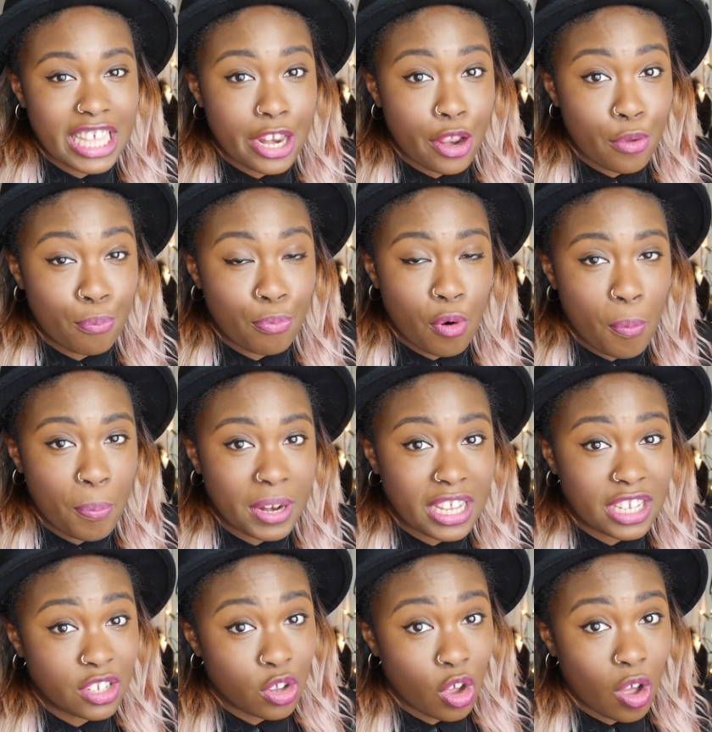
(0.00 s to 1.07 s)
they don't
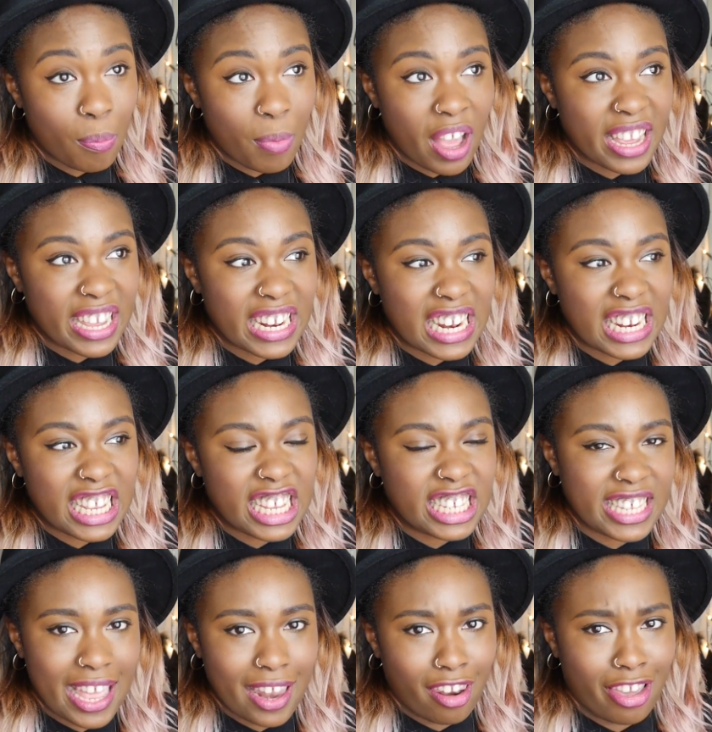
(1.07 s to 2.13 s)
properly stop, I can at
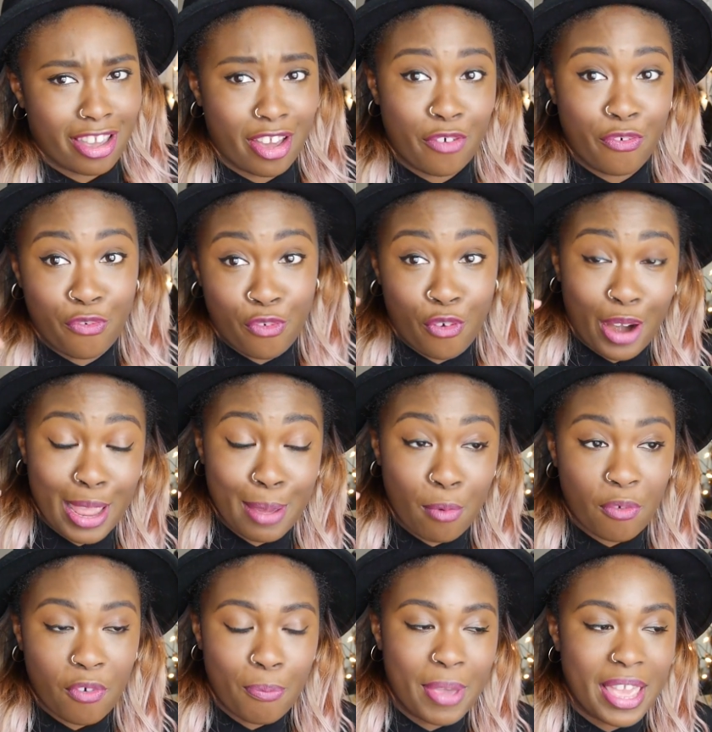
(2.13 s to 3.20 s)
least get like a frame
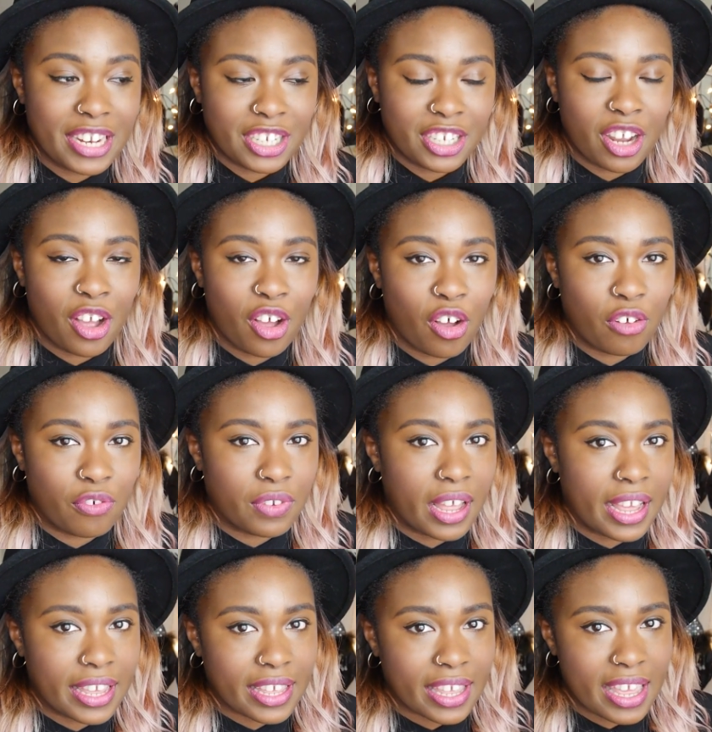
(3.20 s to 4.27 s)
of a picture of
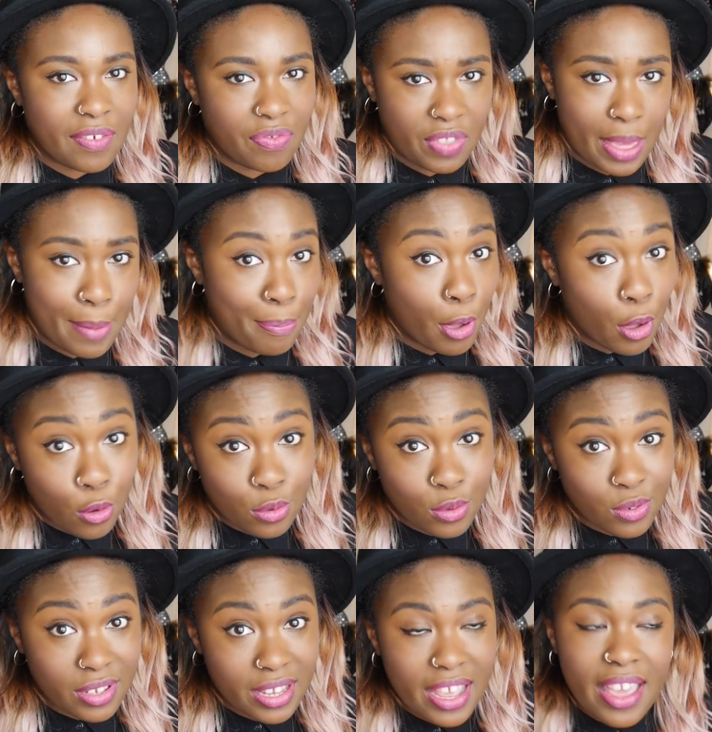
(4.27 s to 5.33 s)
like if they
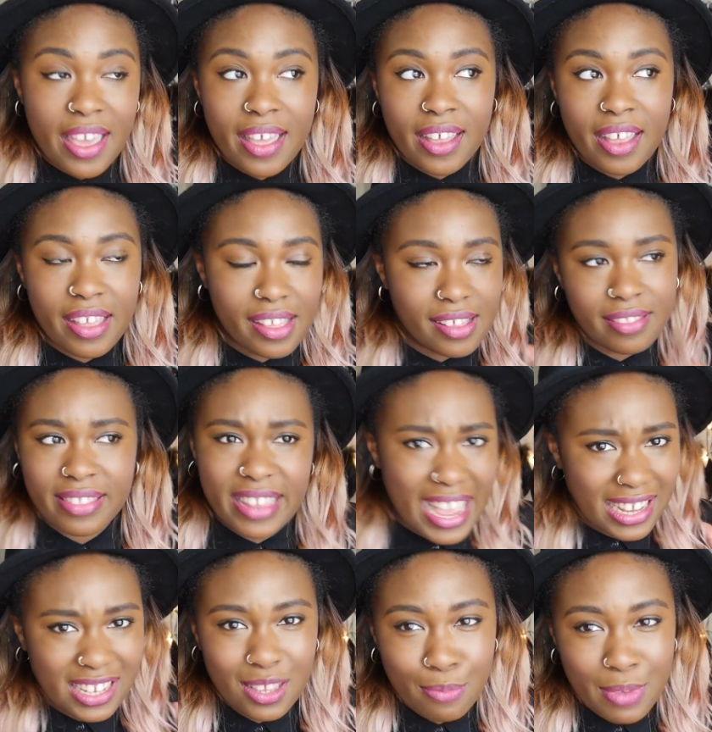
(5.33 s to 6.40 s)
pose
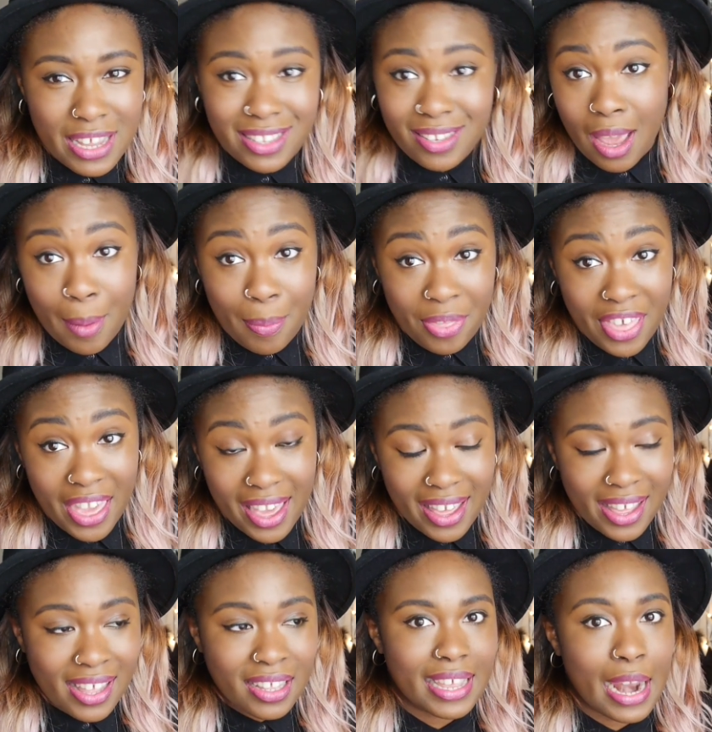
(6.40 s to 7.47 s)
next to me type
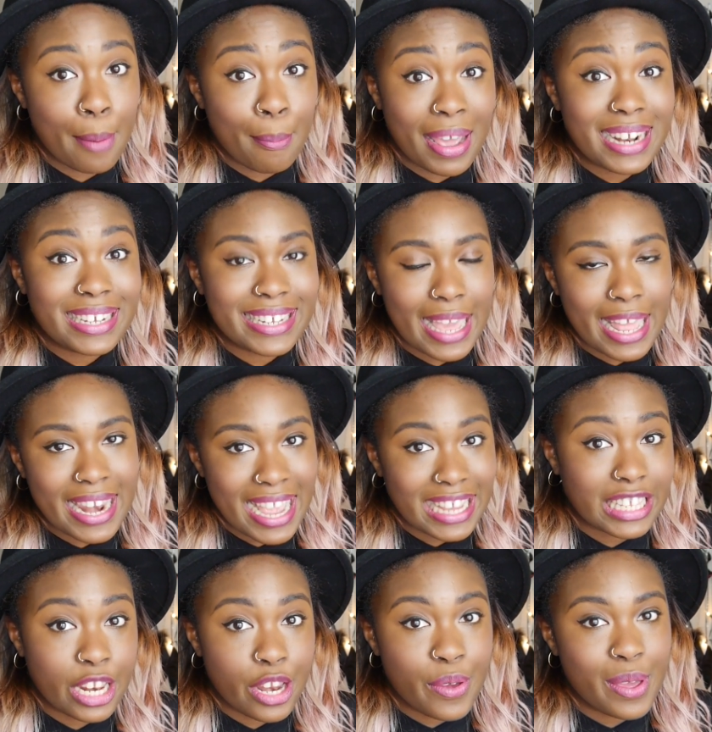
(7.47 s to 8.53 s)
thing. I managed to get
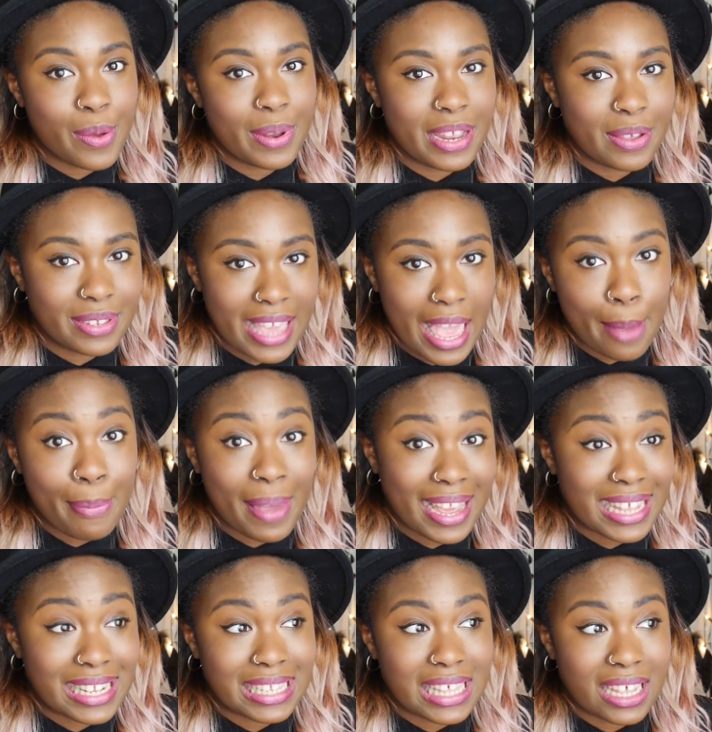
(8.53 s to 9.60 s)
next to Louis when he was getting
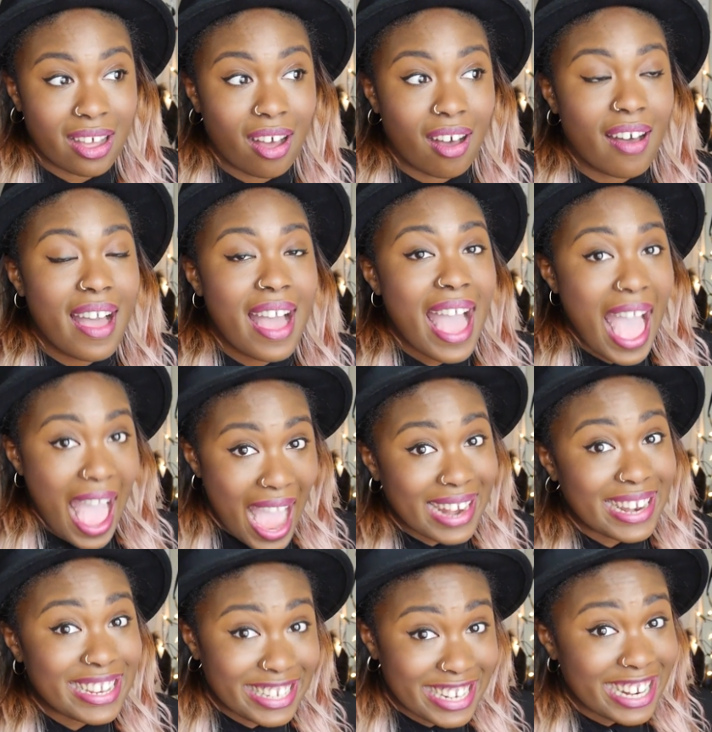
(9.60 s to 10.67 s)
back into the car
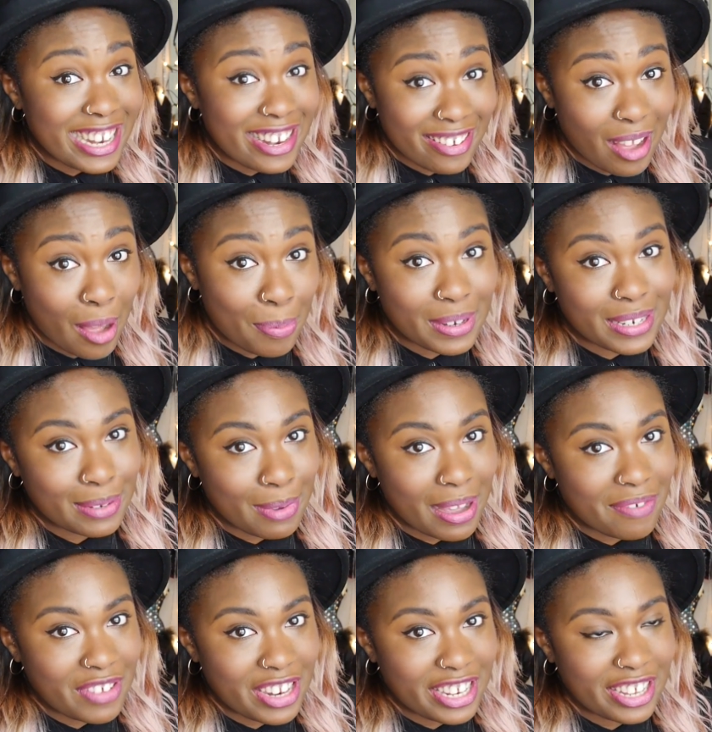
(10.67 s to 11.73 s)
and he did look up into
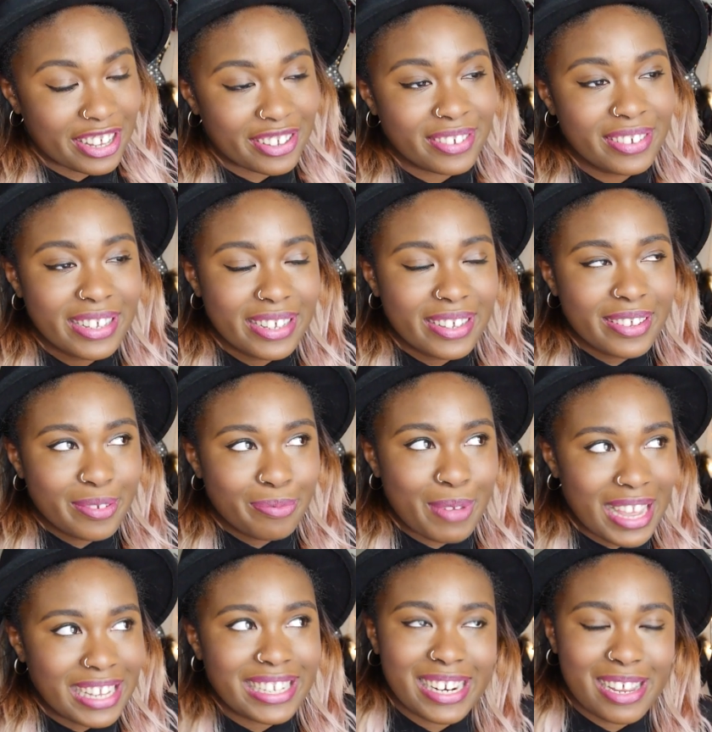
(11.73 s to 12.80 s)
my video
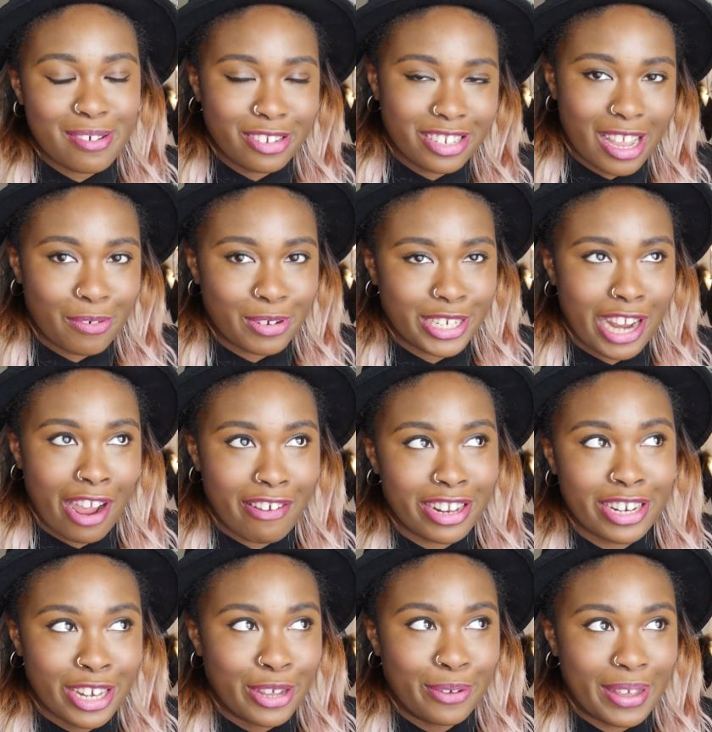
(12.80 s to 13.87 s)
basically because I was
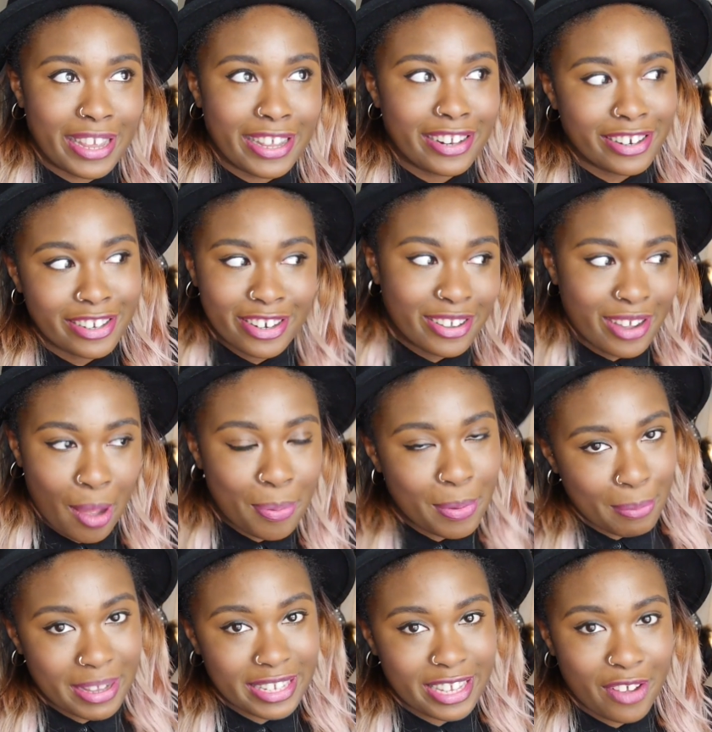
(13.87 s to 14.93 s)
shouting Louis, look up
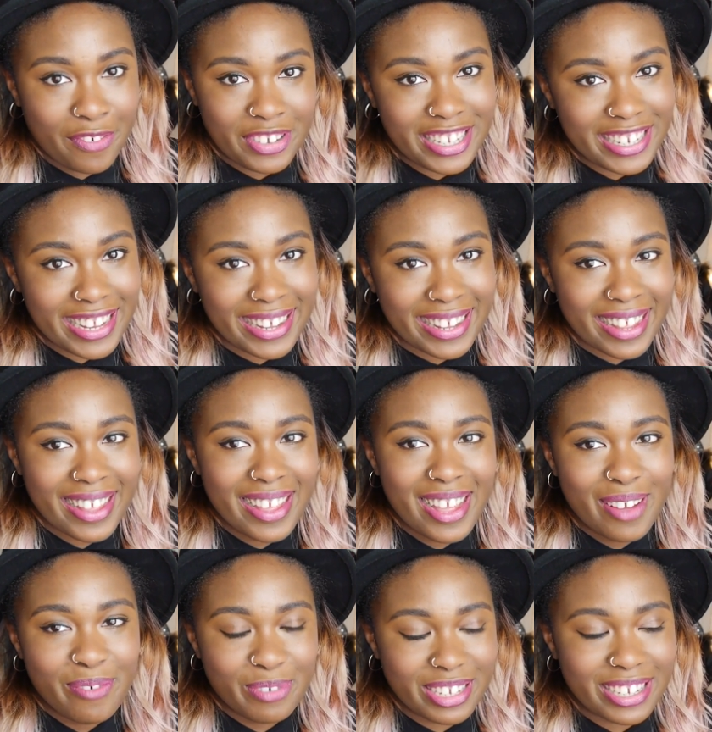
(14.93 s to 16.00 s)
at my selfie stick,
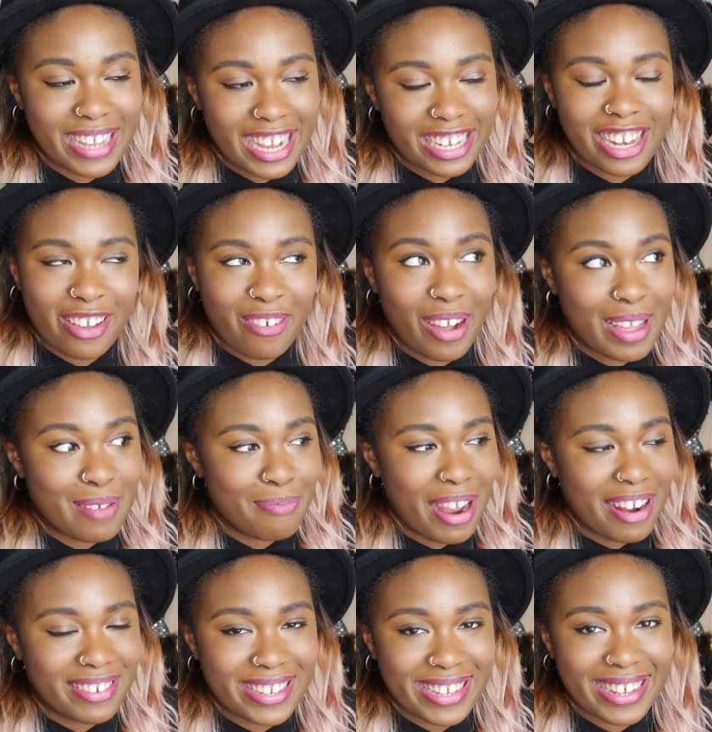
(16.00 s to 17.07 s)
which is actually quite
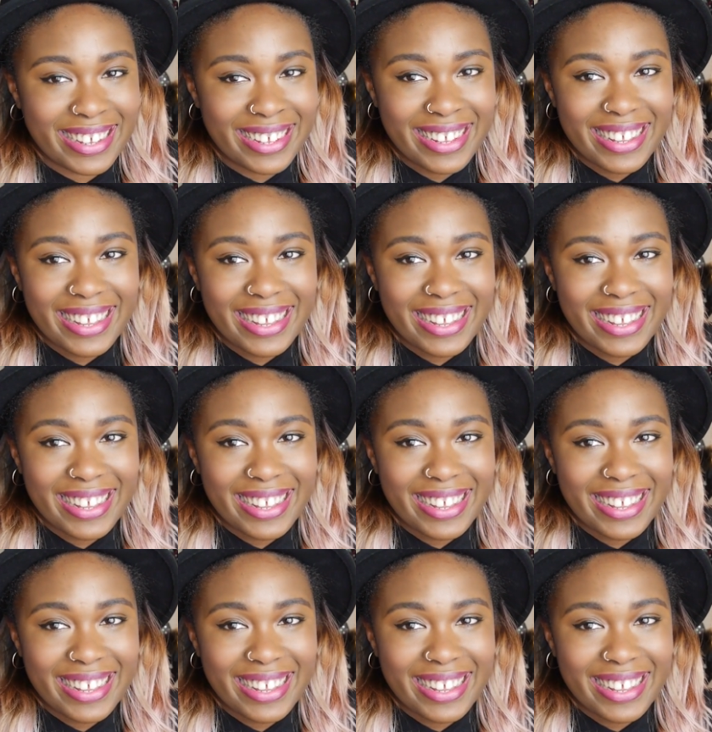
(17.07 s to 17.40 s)
embarrassing